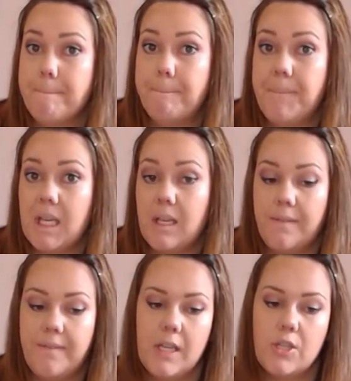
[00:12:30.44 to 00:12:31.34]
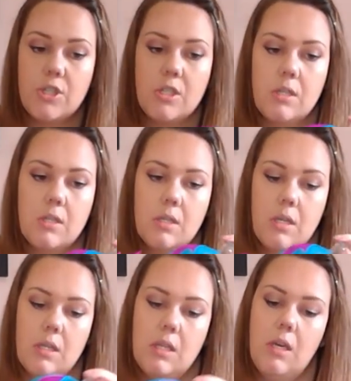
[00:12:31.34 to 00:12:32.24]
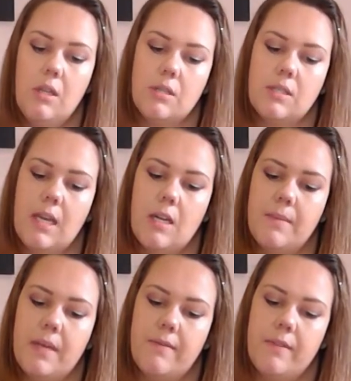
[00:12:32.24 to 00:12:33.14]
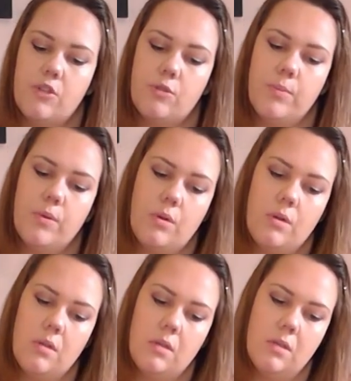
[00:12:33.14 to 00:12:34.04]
big fish on the other side of my fishbowl.